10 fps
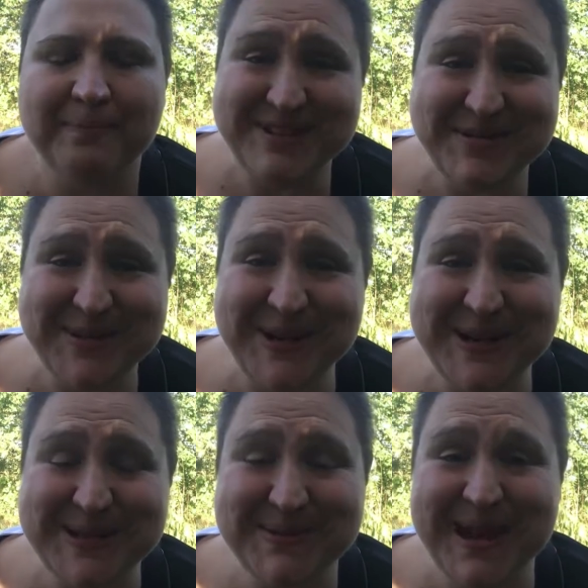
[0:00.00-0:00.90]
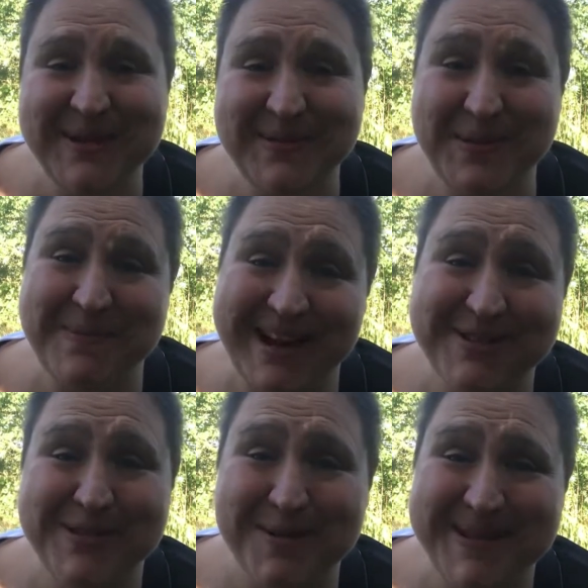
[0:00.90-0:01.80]
Of course we have the
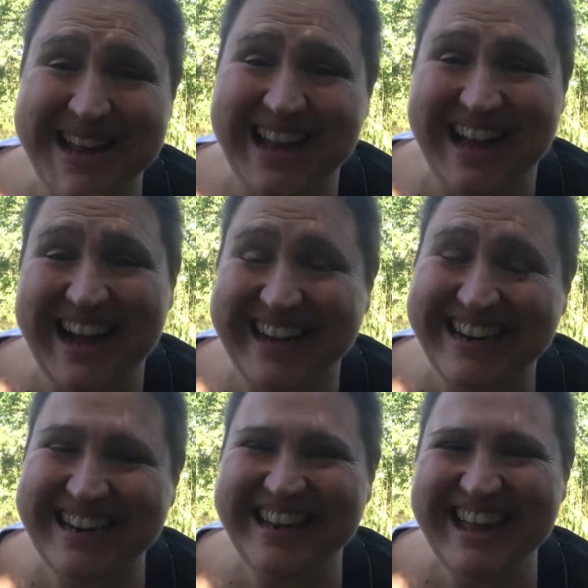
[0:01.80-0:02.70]
Bank Robbie arc,